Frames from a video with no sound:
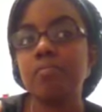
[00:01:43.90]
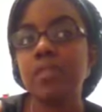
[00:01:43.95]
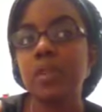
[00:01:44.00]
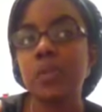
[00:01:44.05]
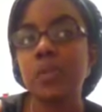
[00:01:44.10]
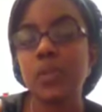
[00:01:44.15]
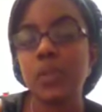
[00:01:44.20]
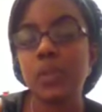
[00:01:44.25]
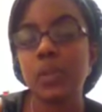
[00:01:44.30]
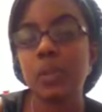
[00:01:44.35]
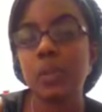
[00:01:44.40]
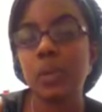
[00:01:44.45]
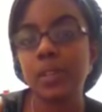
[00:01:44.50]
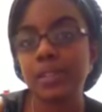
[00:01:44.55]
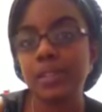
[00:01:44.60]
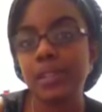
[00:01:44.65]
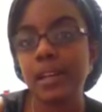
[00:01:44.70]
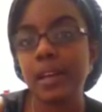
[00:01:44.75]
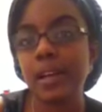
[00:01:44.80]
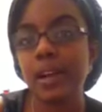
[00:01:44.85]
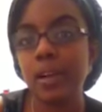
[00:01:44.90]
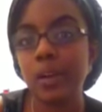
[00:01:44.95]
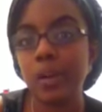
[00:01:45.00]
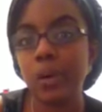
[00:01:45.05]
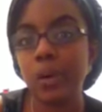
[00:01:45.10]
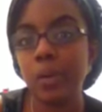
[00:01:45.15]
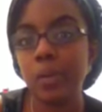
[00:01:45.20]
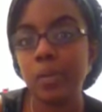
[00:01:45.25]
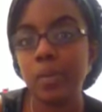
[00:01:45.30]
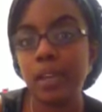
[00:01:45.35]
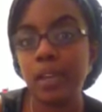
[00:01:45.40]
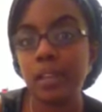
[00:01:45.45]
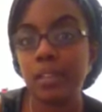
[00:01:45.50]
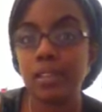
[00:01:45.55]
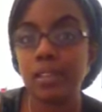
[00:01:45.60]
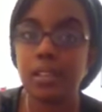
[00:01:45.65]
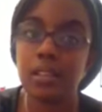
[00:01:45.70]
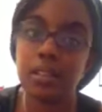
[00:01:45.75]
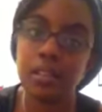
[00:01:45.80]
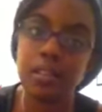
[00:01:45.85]
it was only once I got home that I
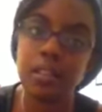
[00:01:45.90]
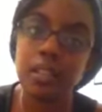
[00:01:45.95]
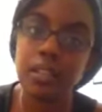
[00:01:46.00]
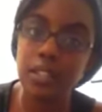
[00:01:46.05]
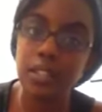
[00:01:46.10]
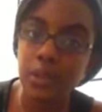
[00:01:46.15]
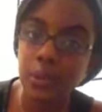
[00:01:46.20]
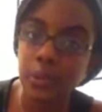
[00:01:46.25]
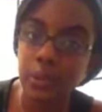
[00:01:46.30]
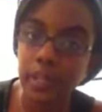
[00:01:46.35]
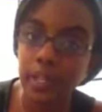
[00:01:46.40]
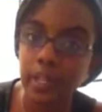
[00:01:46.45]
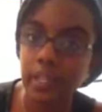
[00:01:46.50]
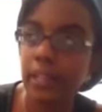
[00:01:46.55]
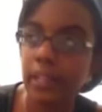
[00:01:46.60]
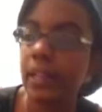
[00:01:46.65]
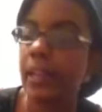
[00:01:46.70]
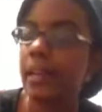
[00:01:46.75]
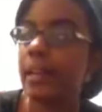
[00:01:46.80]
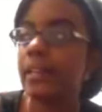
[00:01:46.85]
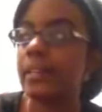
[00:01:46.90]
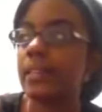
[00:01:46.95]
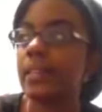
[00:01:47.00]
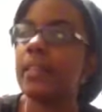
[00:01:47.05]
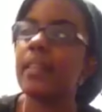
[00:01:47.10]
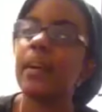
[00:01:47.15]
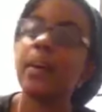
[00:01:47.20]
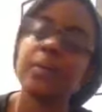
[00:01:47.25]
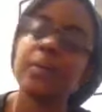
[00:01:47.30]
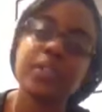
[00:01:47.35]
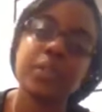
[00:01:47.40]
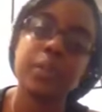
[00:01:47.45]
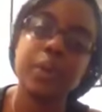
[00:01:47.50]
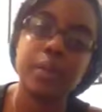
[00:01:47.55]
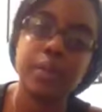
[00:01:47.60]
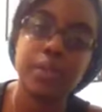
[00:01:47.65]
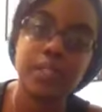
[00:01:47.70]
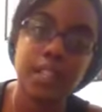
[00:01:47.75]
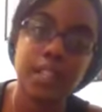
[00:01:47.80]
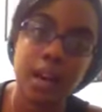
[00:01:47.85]
did tune in, and that was
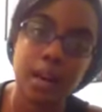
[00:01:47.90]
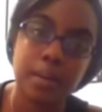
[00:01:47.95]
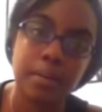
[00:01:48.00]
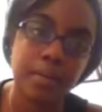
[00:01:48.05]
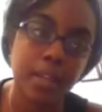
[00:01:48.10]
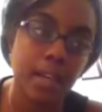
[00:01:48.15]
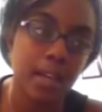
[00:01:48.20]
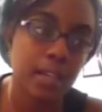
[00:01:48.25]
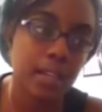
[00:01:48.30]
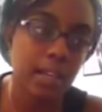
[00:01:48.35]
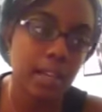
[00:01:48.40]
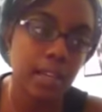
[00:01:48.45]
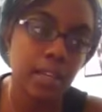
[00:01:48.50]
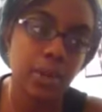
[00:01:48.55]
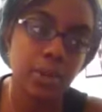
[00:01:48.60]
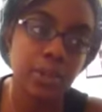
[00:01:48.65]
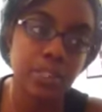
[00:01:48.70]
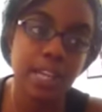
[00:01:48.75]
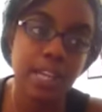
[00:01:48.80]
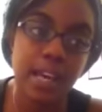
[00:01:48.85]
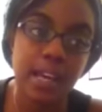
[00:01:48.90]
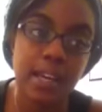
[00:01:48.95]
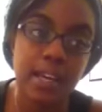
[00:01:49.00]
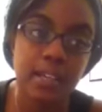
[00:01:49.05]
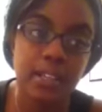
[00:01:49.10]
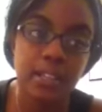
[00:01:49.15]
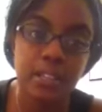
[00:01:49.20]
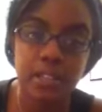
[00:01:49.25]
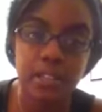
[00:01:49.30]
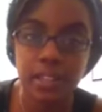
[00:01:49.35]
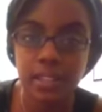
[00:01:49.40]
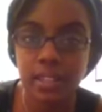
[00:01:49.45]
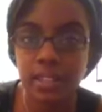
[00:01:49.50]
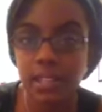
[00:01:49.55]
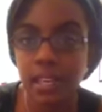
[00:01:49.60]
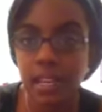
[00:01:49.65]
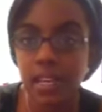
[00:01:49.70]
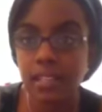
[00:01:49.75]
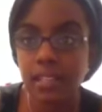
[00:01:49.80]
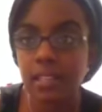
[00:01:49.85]
around the time that Kenny Ortega took the
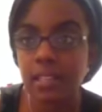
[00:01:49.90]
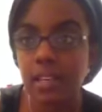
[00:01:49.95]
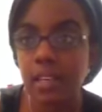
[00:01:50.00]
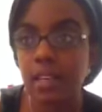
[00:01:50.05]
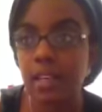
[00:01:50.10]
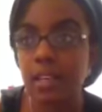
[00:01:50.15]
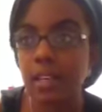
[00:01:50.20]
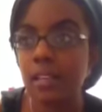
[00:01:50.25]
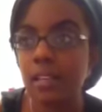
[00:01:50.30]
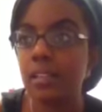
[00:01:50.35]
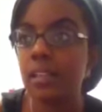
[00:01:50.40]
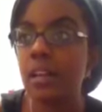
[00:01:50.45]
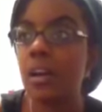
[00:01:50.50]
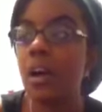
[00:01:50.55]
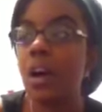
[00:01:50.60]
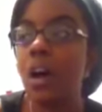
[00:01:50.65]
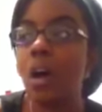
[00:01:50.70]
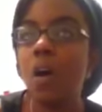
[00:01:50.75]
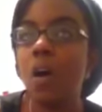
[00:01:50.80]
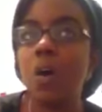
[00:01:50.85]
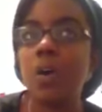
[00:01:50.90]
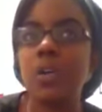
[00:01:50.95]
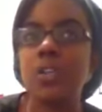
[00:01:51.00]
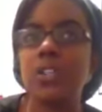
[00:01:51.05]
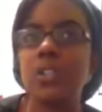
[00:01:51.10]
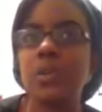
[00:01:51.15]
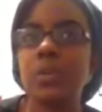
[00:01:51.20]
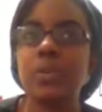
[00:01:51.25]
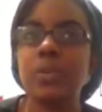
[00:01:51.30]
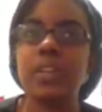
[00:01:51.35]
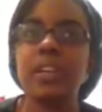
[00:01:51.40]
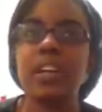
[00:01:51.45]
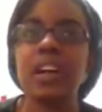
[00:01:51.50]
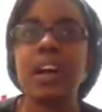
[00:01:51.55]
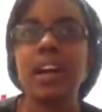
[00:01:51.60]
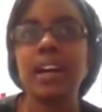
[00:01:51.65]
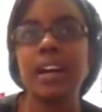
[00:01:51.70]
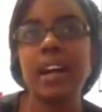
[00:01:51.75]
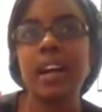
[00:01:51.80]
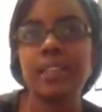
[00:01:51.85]
stand, and also the
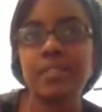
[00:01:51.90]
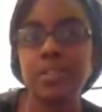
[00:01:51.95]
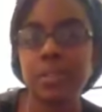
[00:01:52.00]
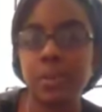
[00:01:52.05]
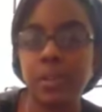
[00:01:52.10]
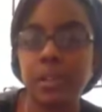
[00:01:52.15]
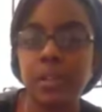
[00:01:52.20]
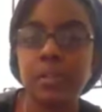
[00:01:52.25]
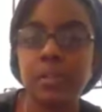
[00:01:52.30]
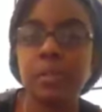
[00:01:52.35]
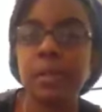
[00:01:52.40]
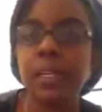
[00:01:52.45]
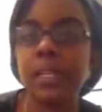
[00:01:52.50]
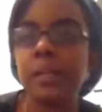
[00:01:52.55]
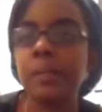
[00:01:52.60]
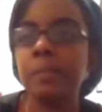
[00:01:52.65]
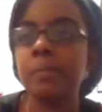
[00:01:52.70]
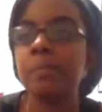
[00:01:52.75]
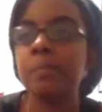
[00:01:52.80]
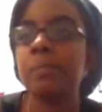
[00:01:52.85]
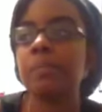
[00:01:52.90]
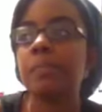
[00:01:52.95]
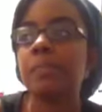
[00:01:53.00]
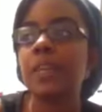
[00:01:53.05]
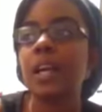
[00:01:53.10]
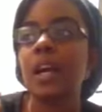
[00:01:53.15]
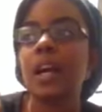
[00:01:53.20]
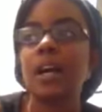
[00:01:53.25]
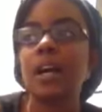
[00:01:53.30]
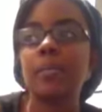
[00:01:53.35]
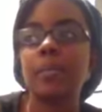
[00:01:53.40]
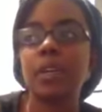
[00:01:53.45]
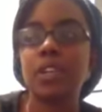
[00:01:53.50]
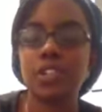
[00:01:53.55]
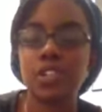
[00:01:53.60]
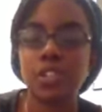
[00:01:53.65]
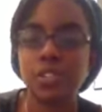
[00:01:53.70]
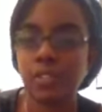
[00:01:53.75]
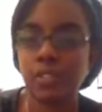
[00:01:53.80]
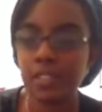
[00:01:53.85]
guy afterward, but I'm not
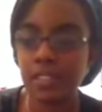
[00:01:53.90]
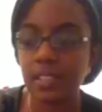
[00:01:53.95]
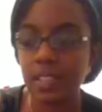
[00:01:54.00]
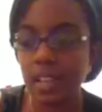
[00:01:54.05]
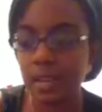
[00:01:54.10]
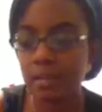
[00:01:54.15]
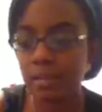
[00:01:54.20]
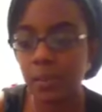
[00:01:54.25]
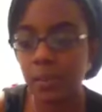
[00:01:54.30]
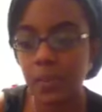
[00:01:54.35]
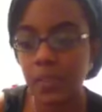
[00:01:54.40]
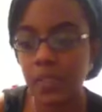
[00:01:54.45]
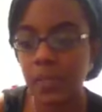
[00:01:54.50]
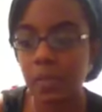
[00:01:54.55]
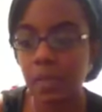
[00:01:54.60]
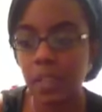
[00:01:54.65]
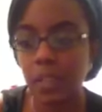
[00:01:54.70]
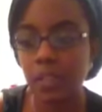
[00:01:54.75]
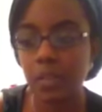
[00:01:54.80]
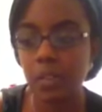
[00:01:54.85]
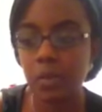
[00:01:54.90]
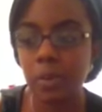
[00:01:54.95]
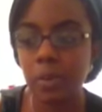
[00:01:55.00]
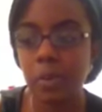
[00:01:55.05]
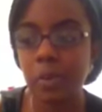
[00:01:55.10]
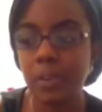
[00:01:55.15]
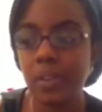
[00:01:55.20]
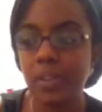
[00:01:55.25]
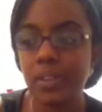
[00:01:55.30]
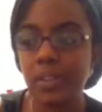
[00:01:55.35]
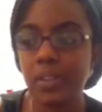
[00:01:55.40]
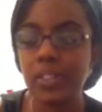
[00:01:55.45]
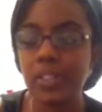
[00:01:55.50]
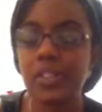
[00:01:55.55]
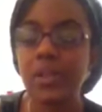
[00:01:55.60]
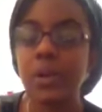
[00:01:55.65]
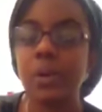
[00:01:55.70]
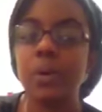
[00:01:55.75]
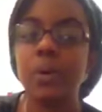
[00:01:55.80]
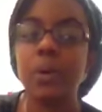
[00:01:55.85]
sure of his name. It was something a little bit weird.
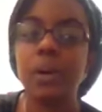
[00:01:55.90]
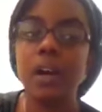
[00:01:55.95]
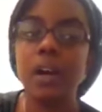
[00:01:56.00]
So